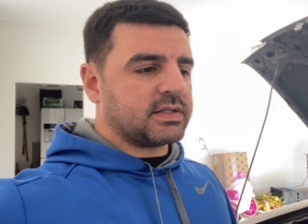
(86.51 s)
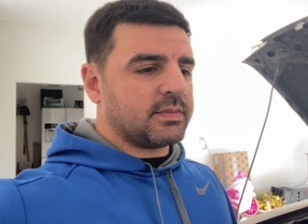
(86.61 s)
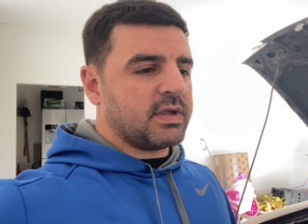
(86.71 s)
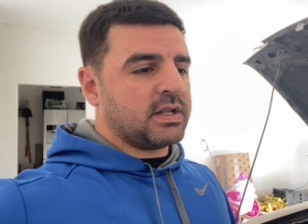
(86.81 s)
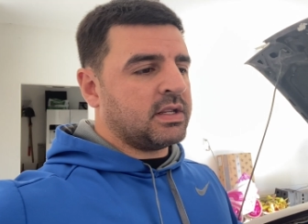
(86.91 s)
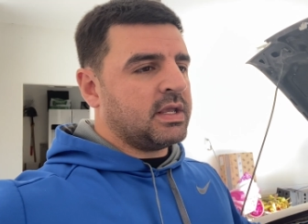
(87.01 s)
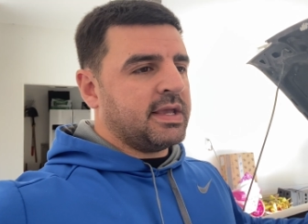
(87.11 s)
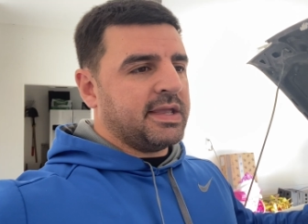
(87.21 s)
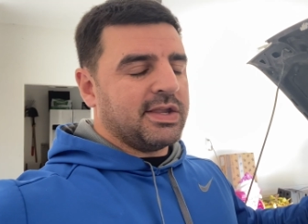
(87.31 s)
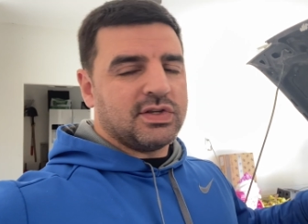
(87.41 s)
I mean,
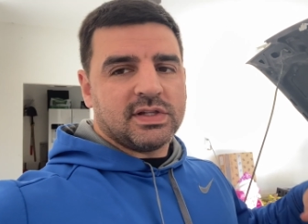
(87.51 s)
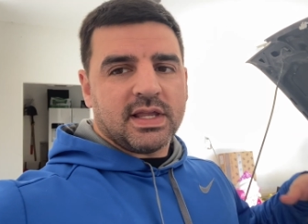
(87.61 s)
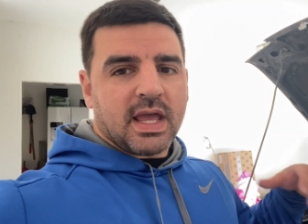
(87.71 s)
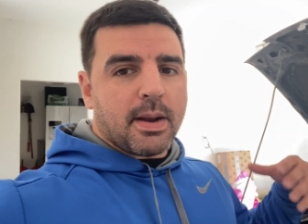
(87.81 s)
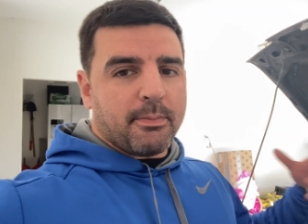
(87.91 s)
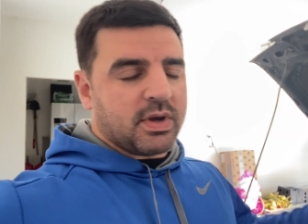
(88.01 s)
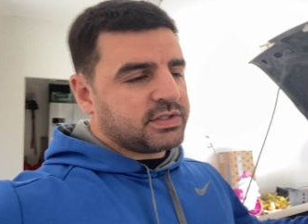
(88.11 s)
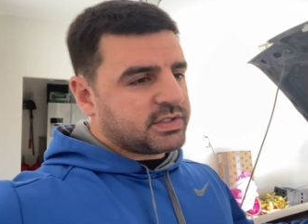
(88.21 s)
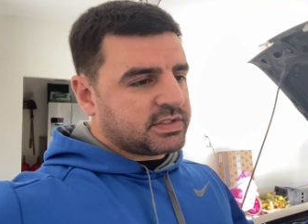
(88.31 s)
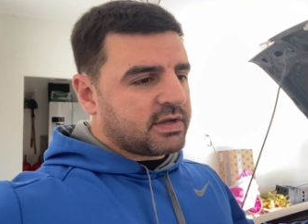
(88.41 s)
usually get a bunch
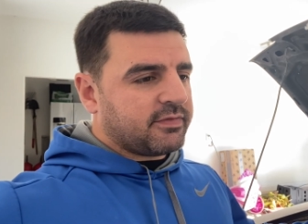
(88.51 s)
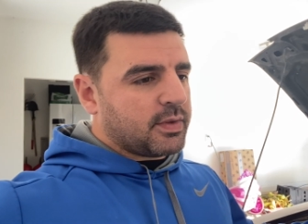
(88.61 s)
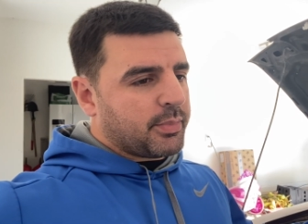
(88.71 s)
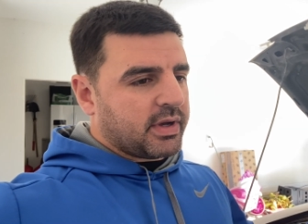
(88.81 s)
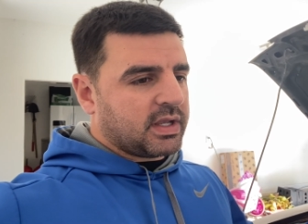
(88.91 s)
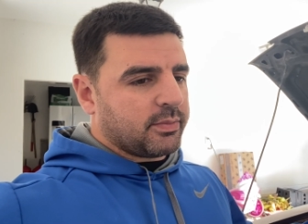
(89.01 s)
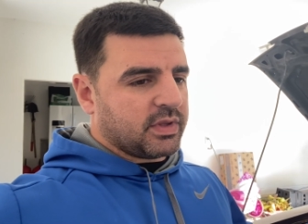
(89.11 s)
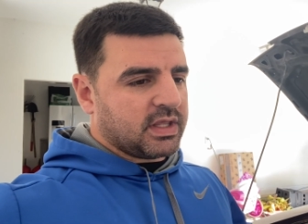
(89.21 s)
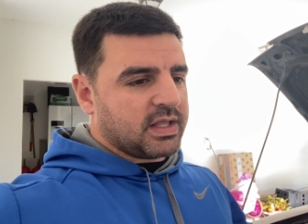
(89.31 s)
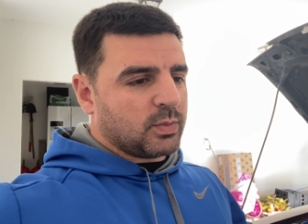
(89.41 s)
of stuff in the bucket, but
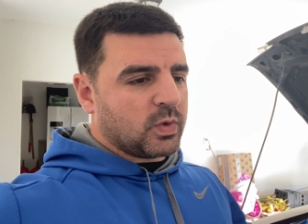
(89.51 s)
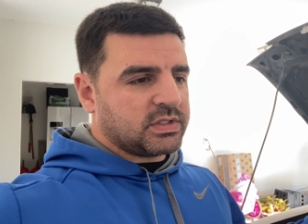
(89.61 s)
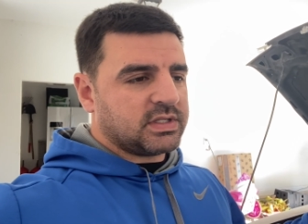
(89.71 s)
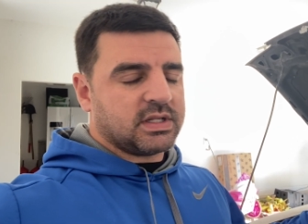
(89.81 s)
then once it,